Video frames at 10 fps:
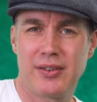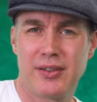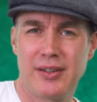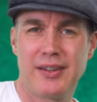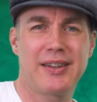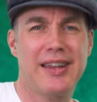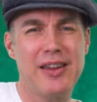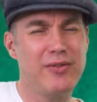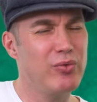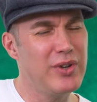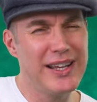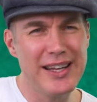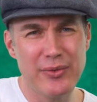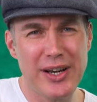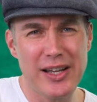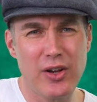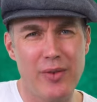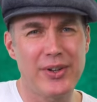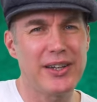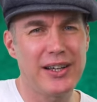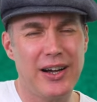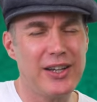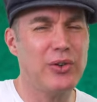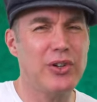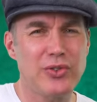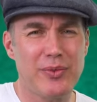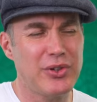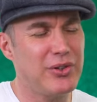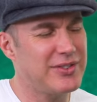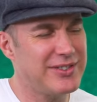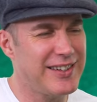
down, up, down, Okay, really, really common. I call it drop two.